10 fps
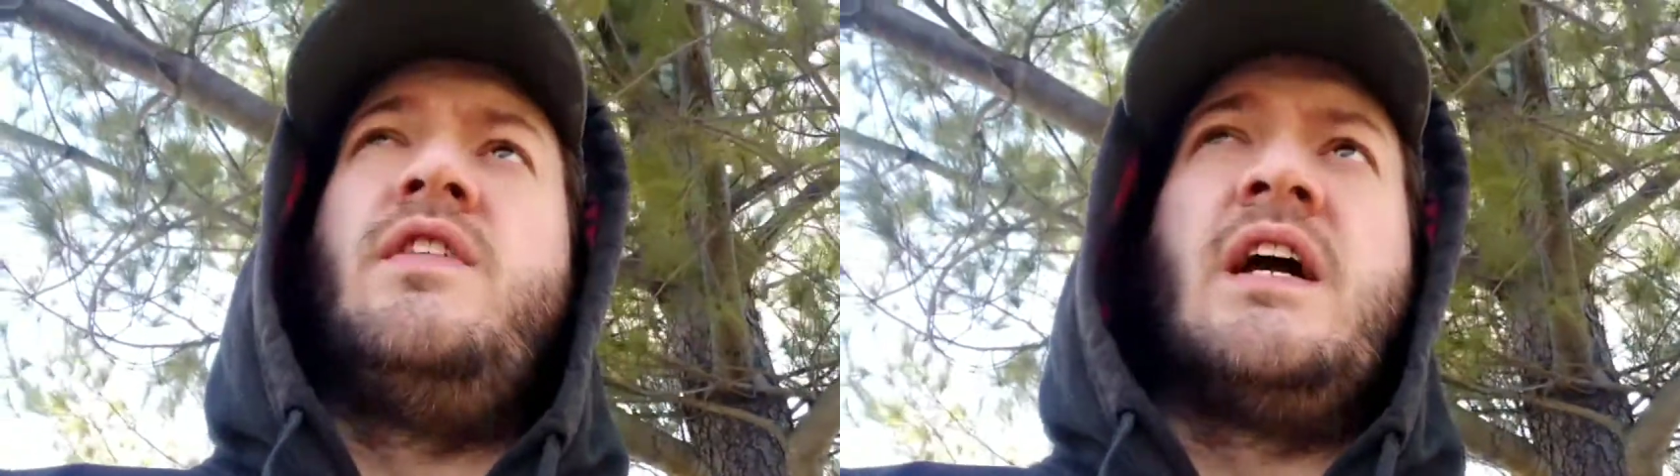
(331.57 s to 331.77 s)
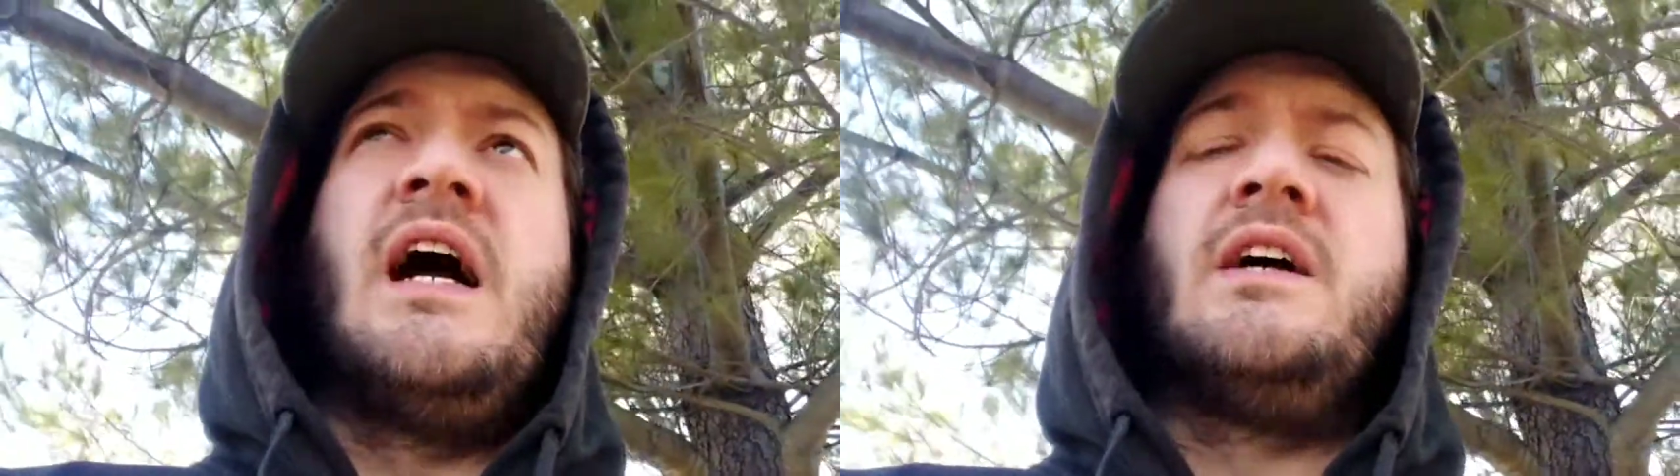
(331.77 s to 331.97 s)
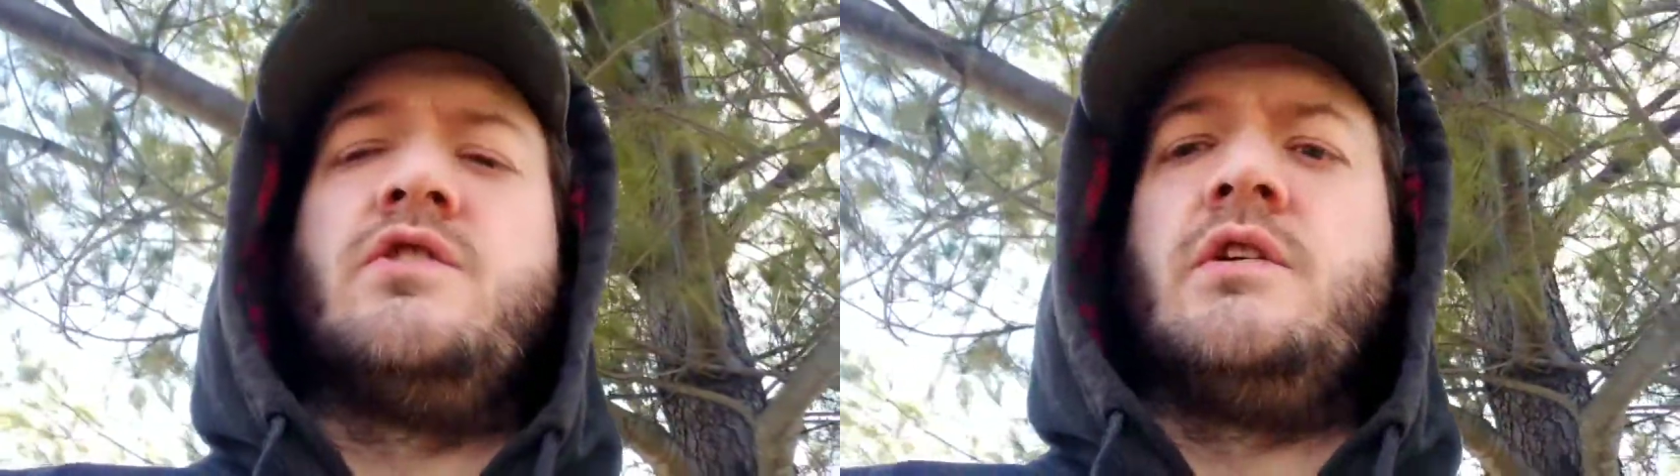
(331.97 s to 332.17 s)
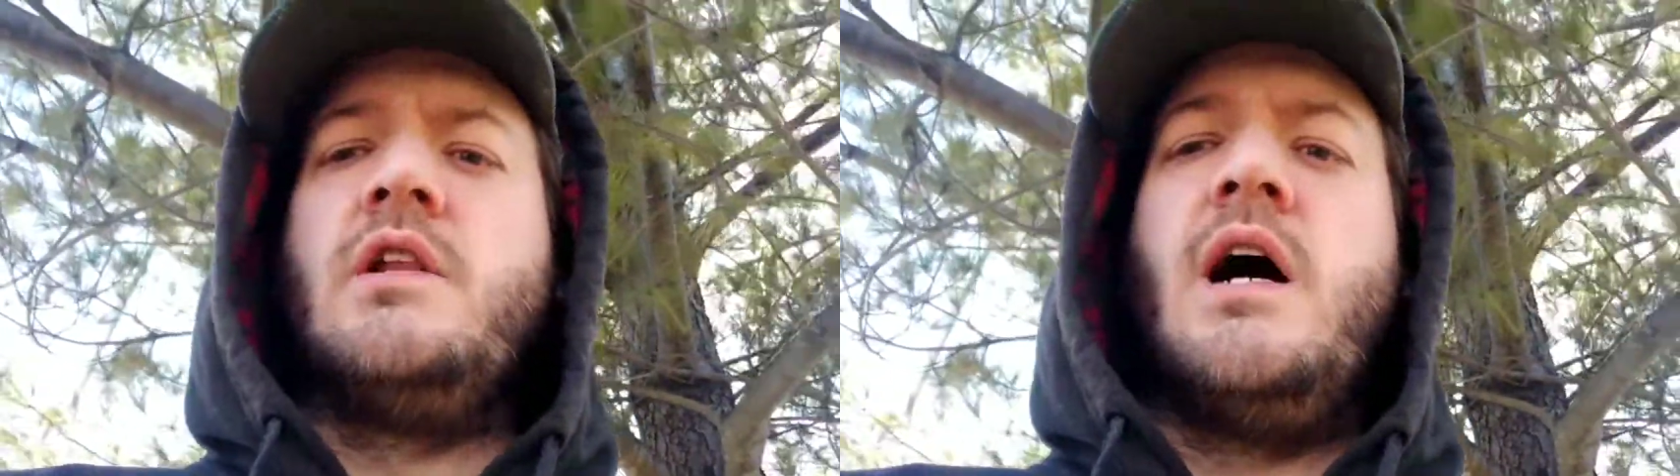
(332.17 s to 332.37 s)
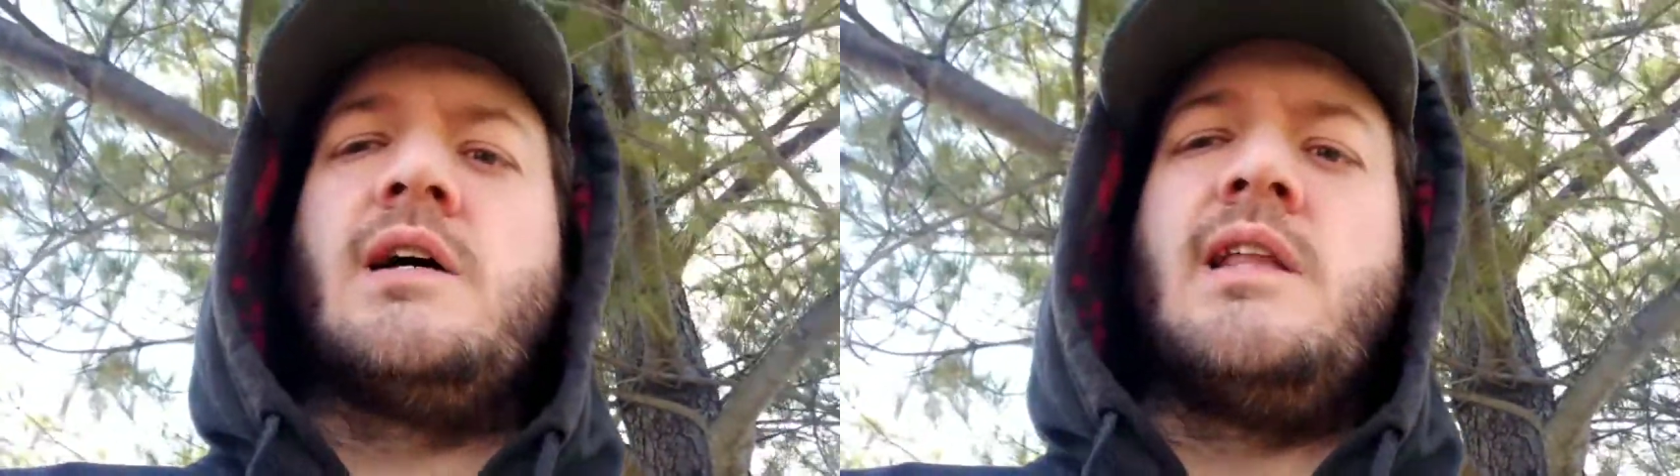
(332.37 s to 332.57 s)
think I actually
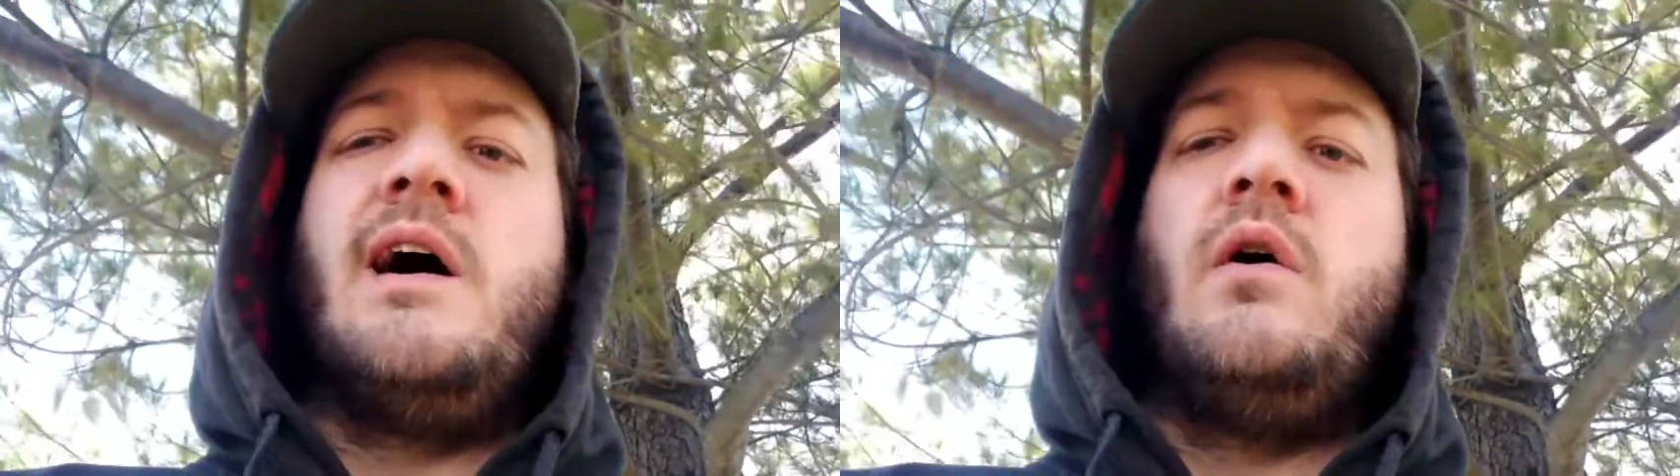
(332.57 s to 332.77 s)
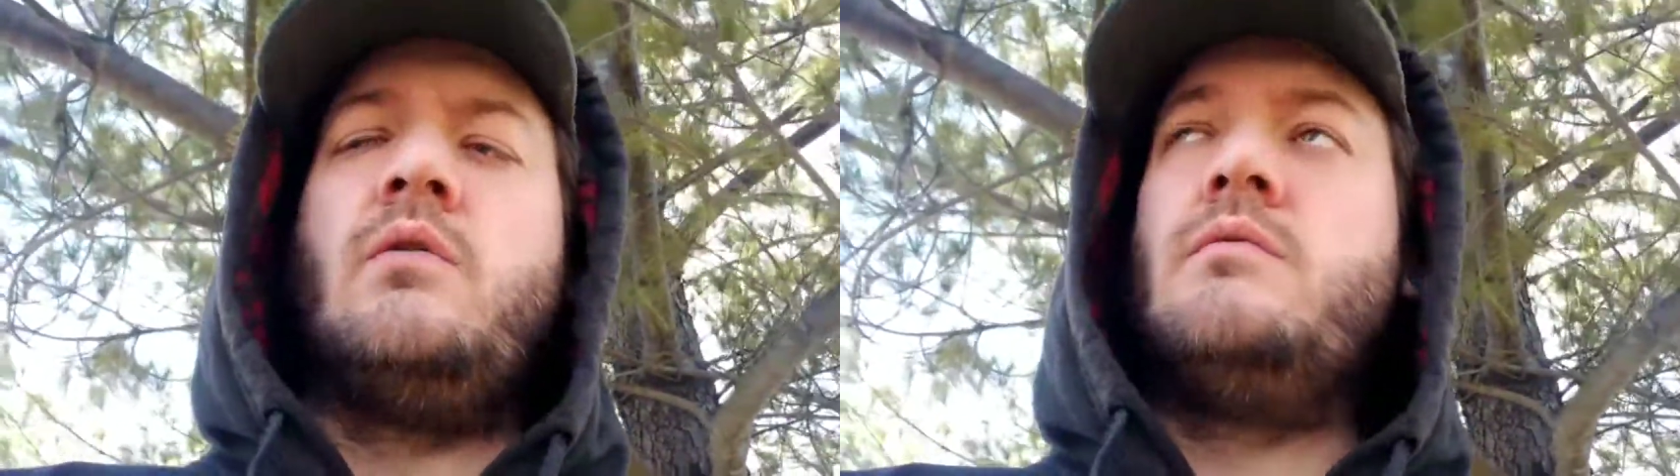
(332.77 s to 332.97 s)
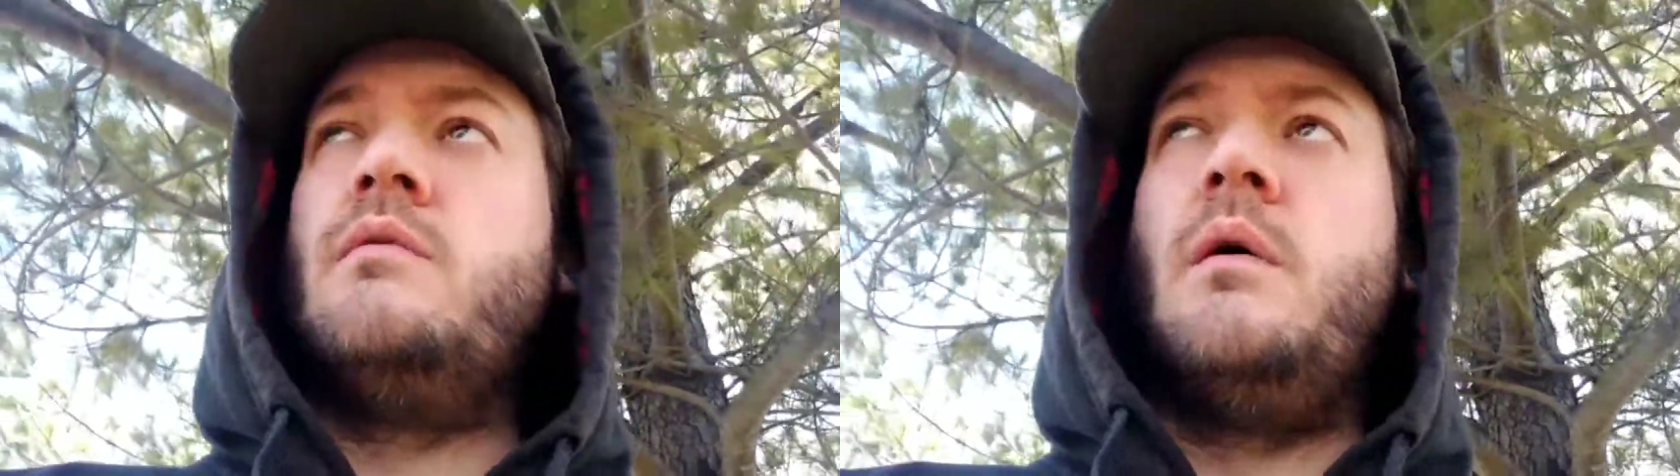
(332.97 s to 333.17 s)
clocked out